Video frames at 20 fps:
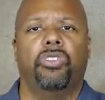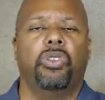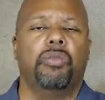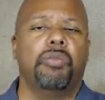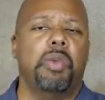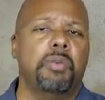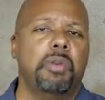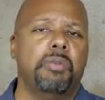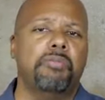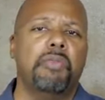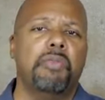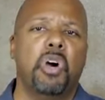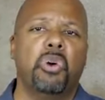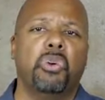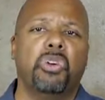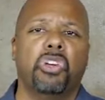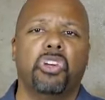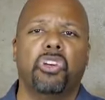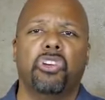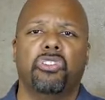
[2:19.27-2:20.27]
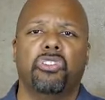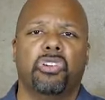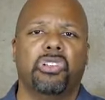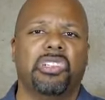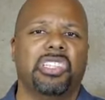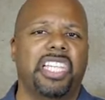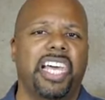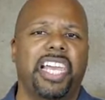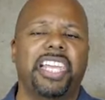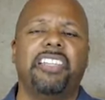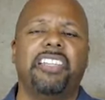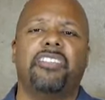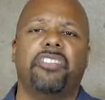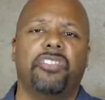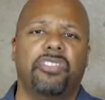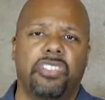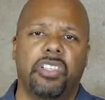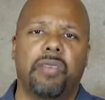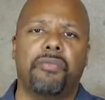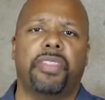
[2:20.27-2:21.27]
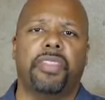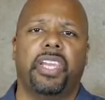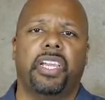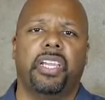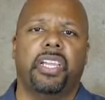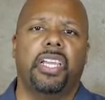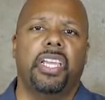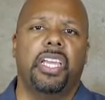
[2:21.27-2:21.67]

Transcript: So maybe motors or lights or something.